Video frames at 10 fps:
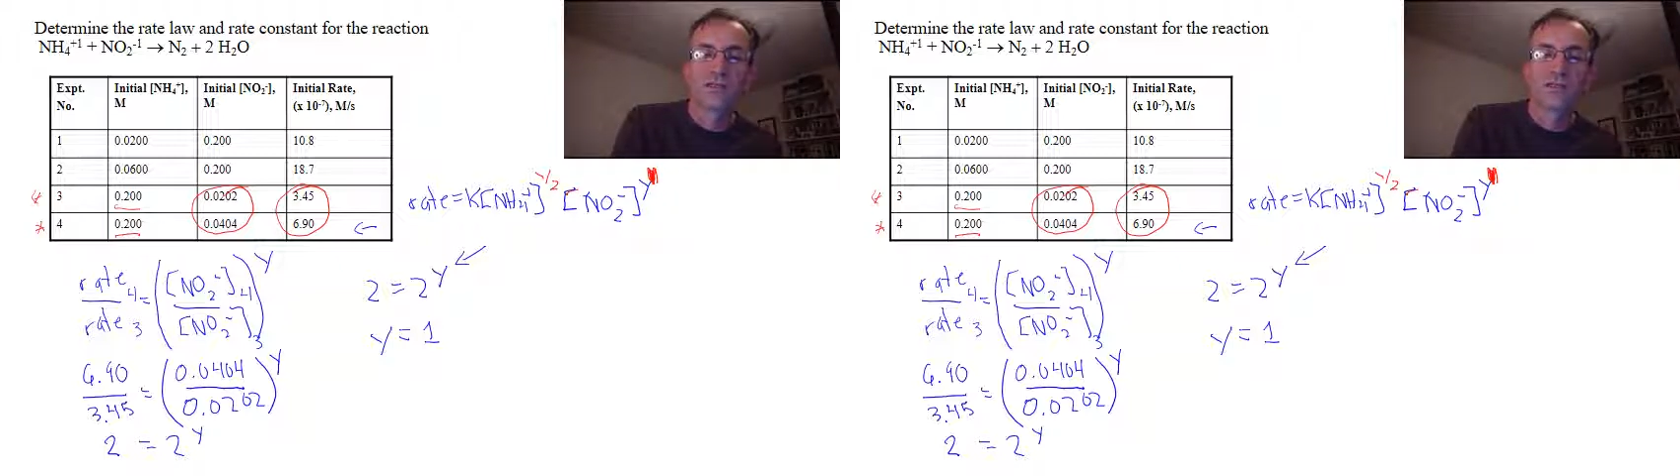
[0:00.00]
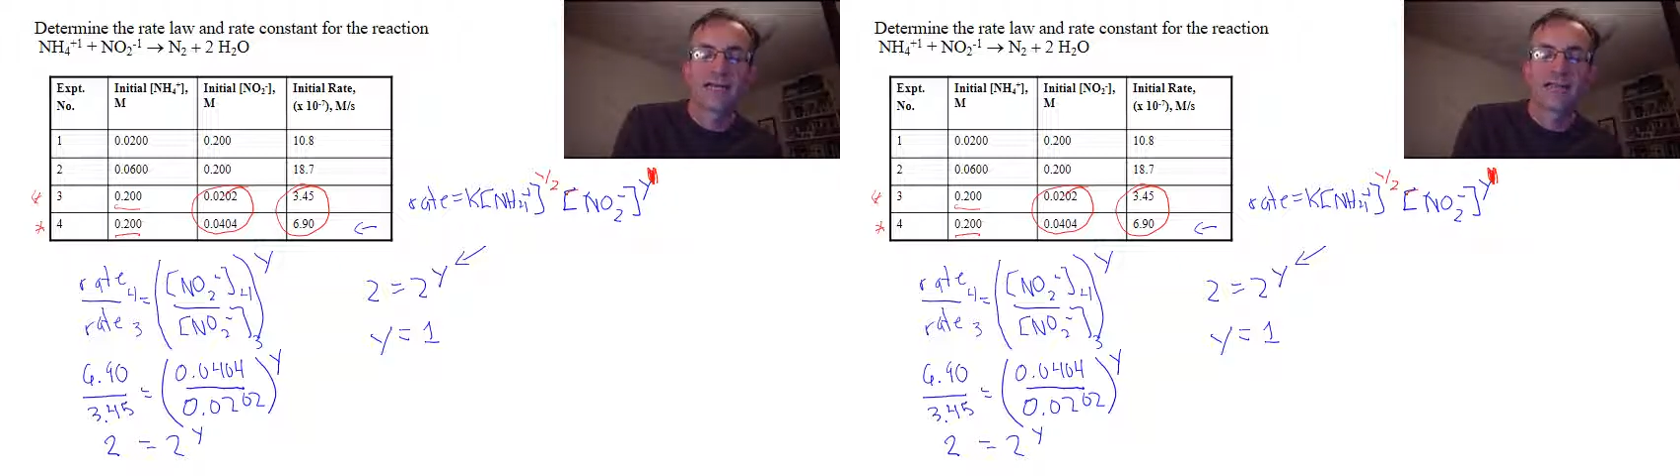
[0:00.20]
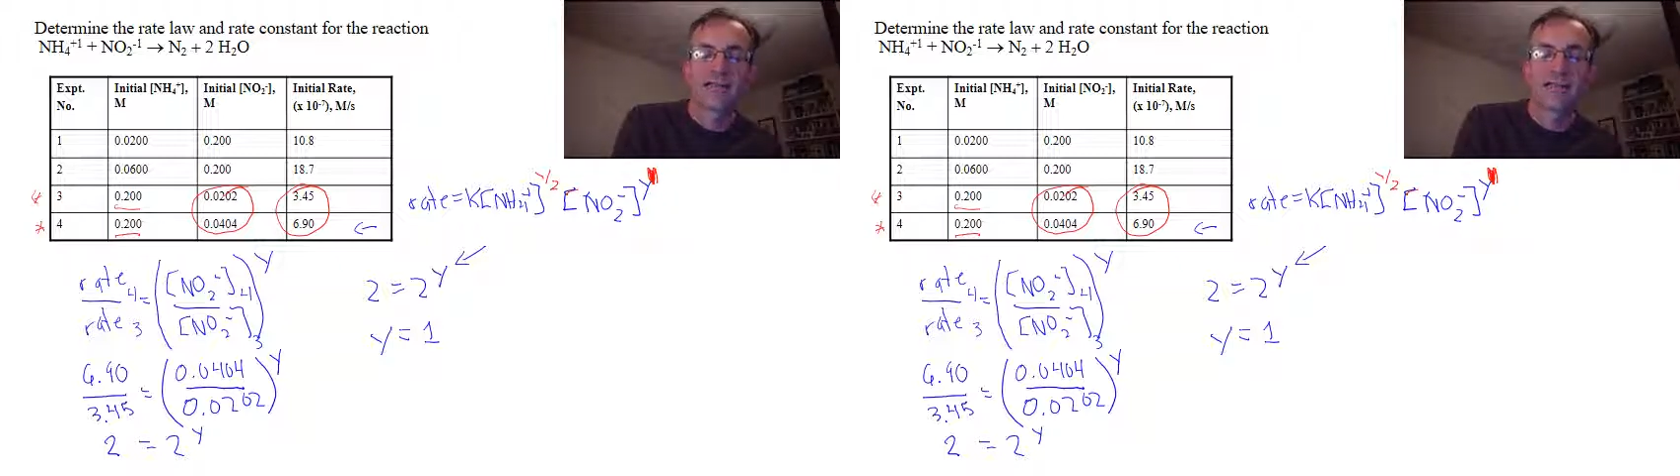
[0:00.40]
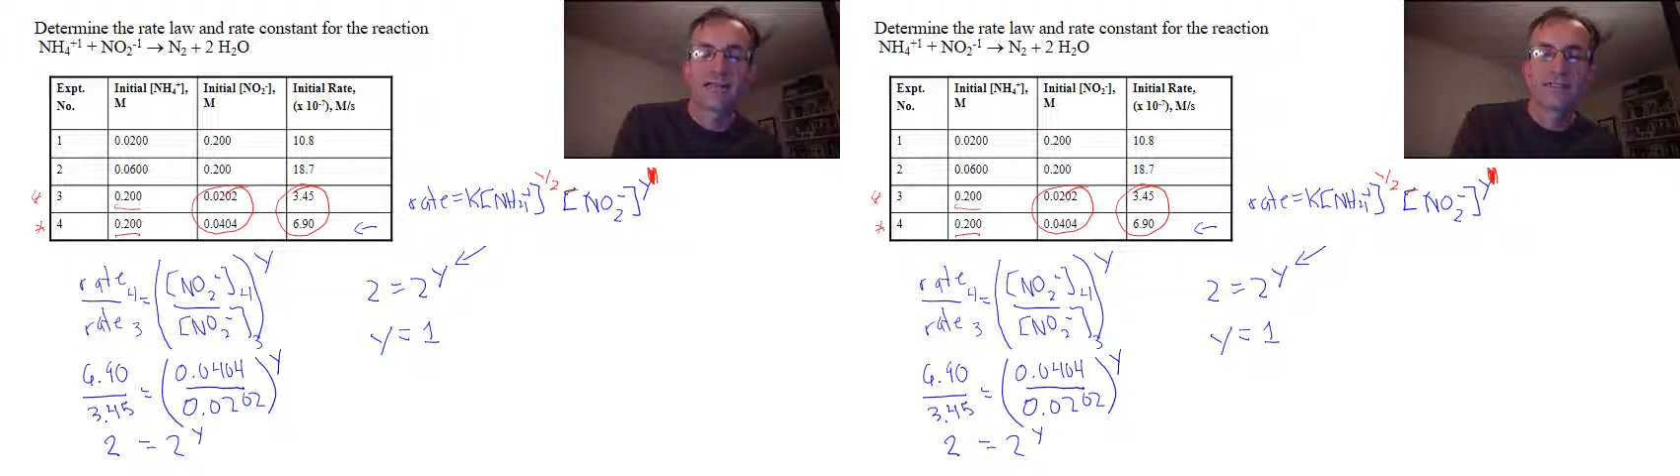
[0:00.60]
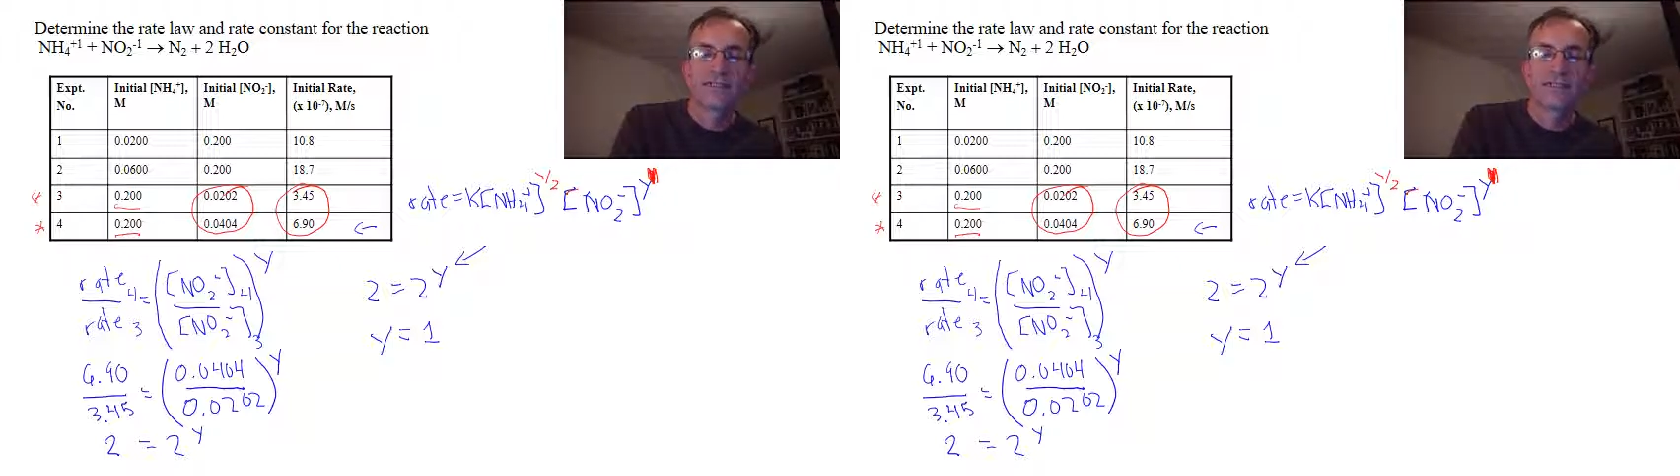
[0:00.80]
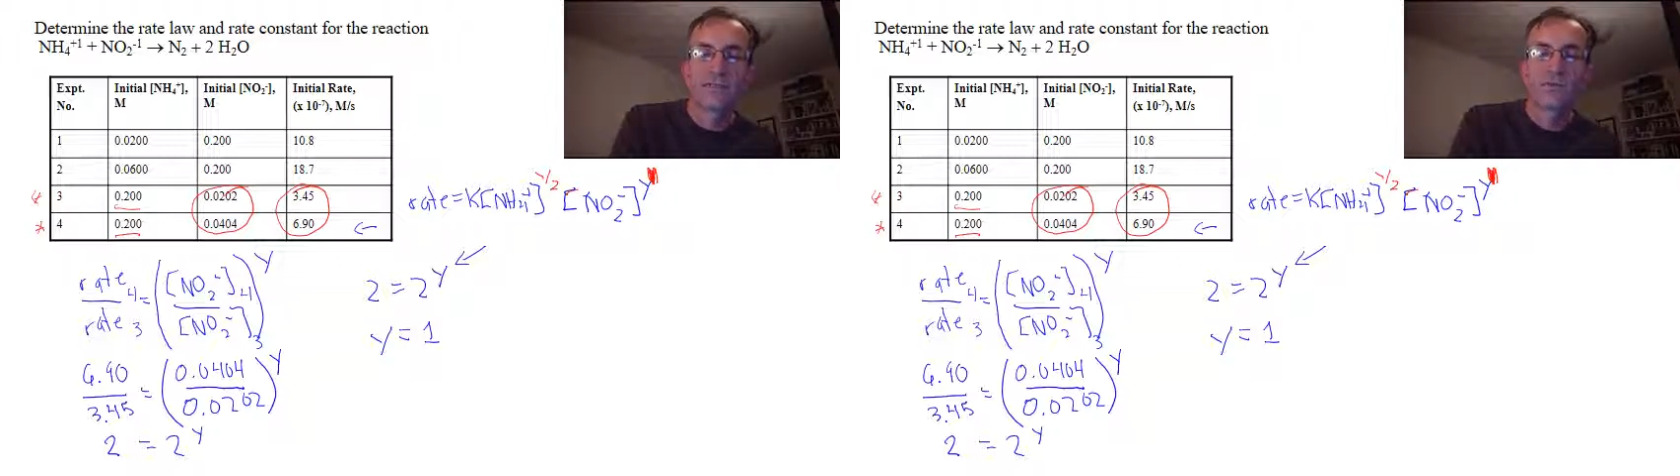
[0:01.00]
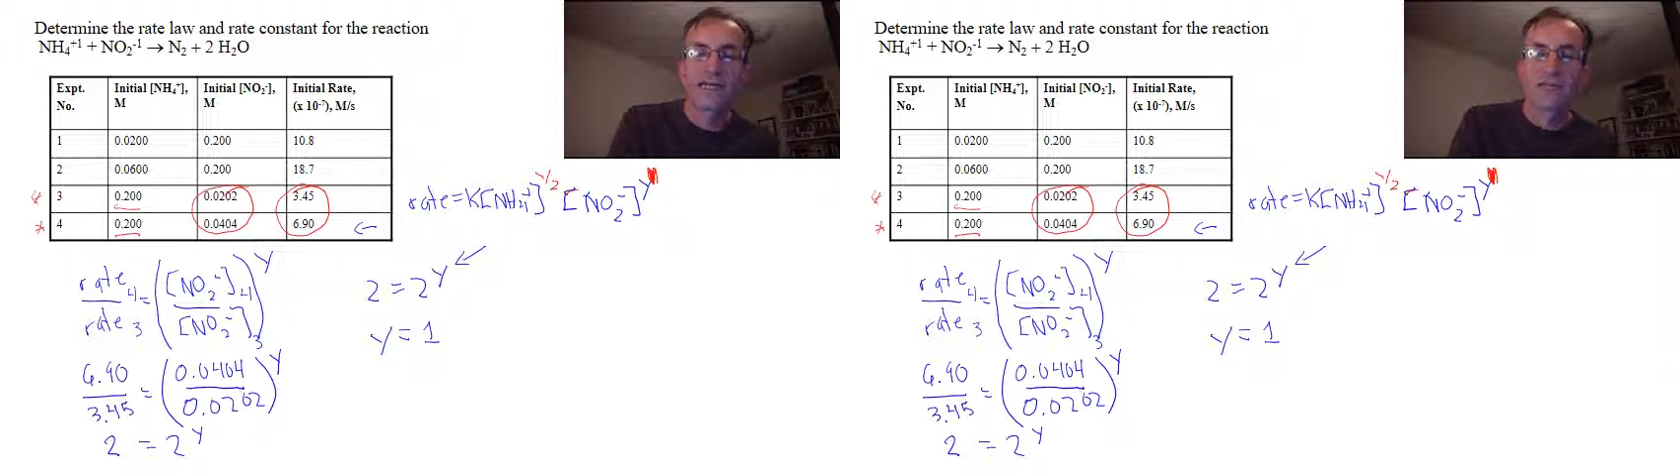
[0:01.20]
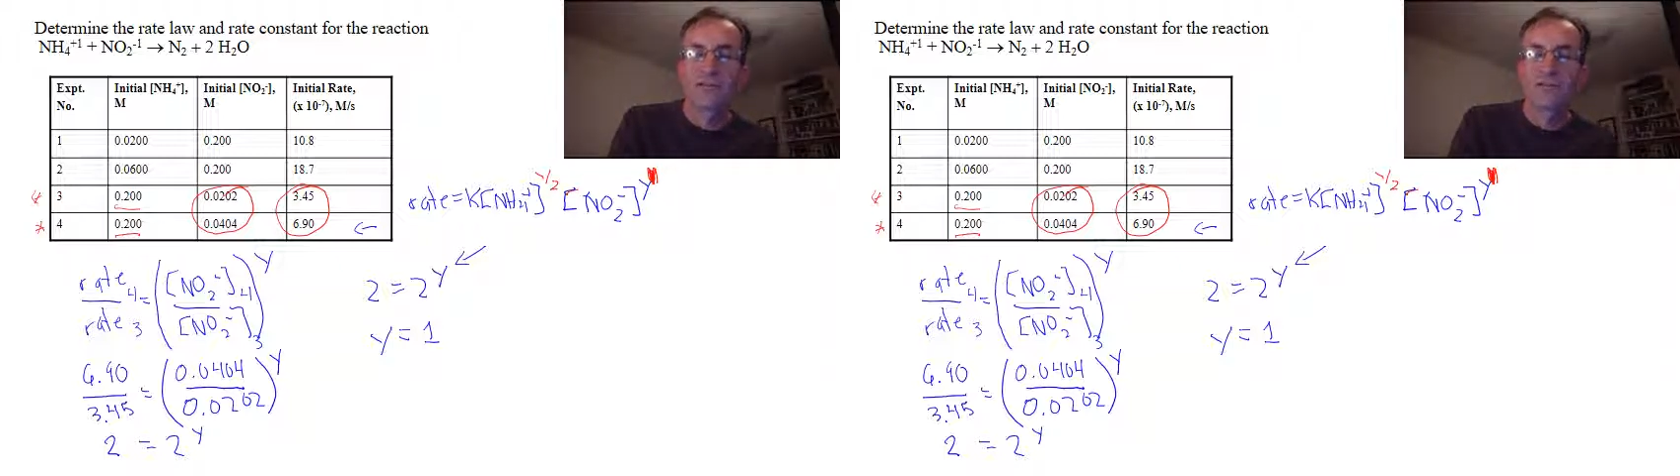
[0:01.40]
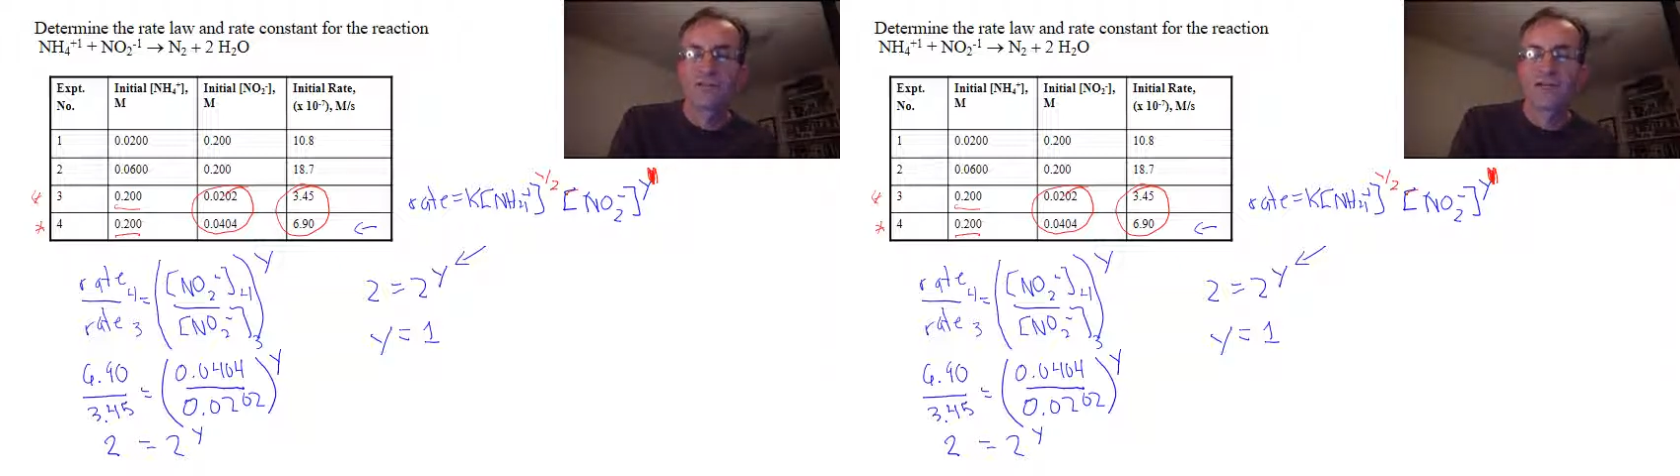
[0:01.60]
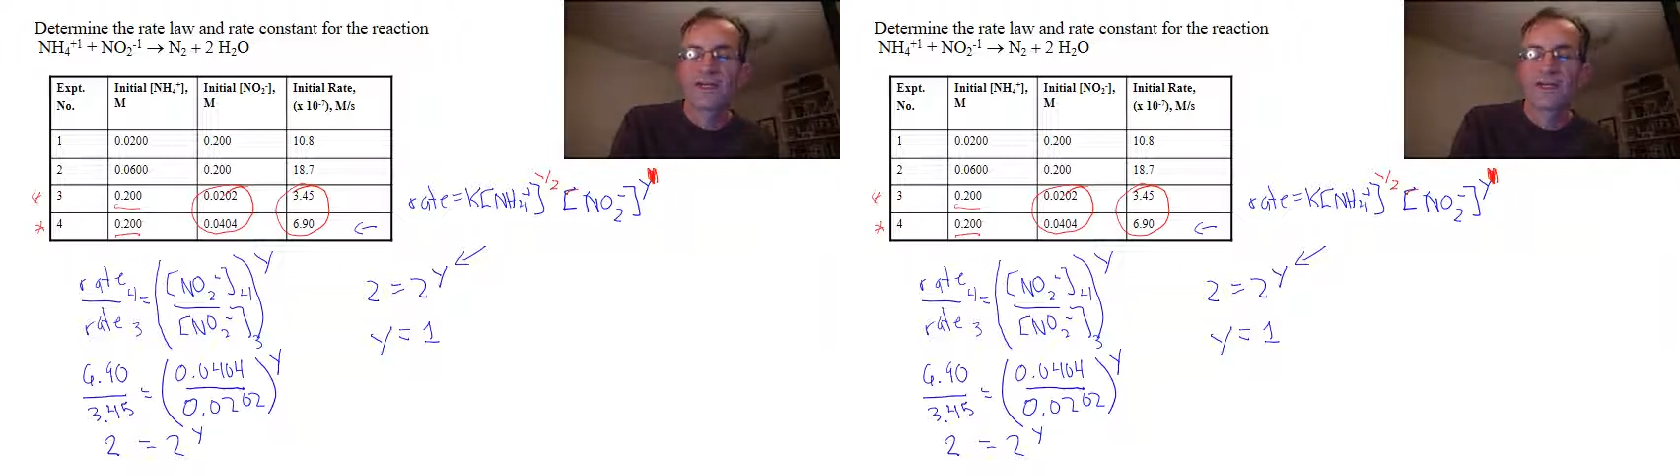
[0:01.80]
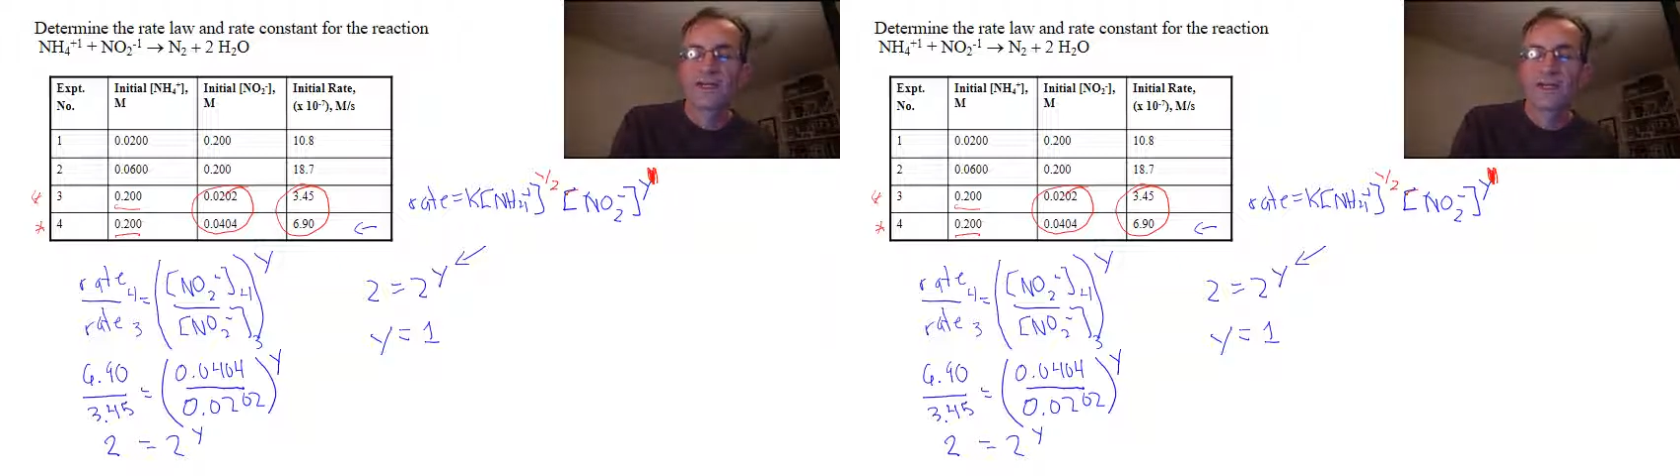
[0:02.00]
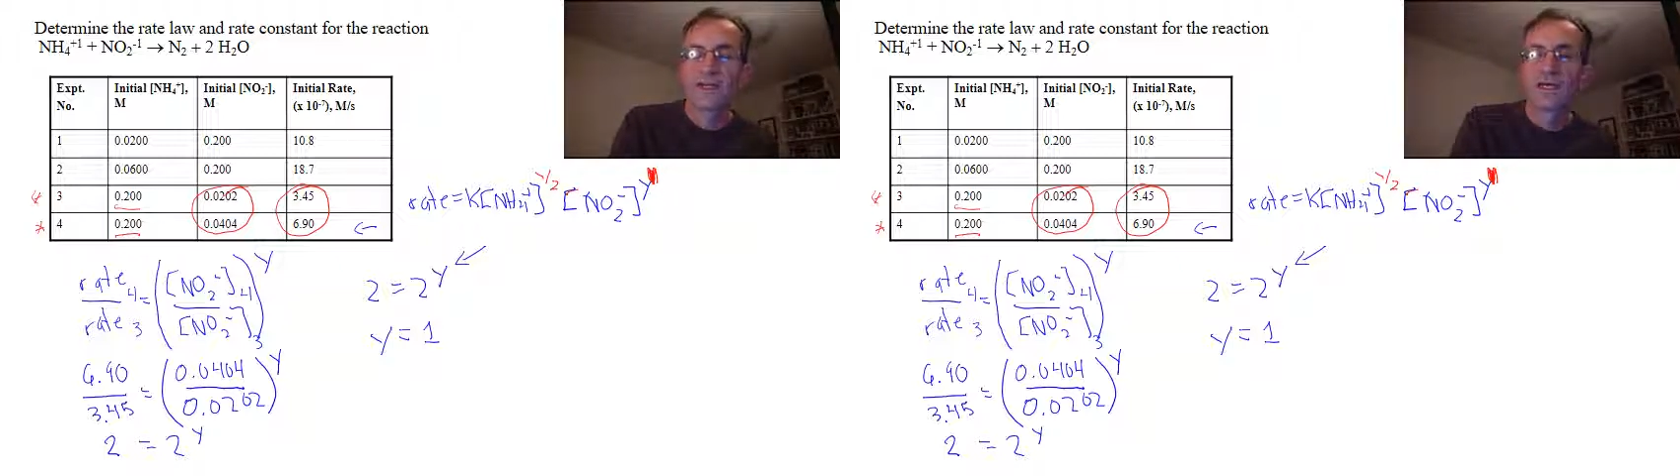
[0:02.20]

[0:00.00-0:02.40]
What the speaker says: that's going to tell me what happens to the rate.